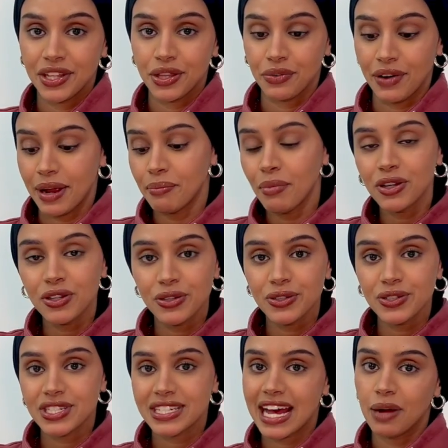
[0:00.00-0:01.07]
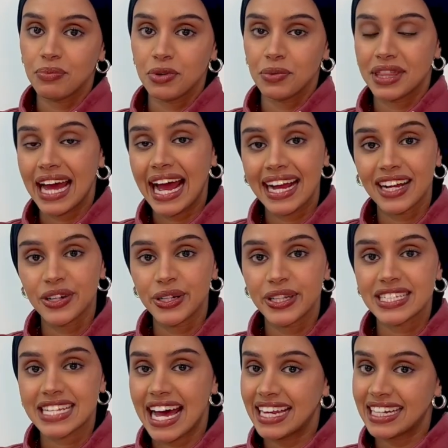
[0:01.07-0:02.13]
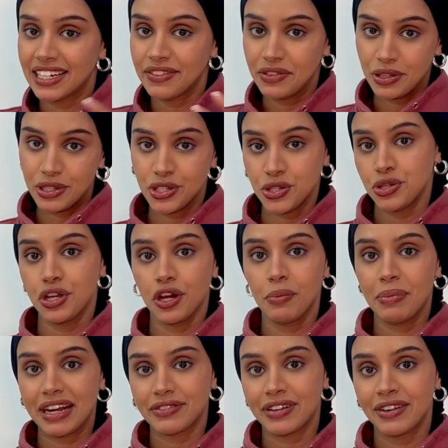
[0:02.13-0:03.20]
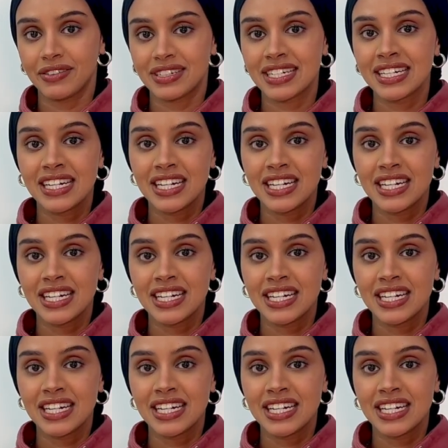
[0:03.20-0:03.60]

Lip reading: the right models to help you with the angles and give you the studio background.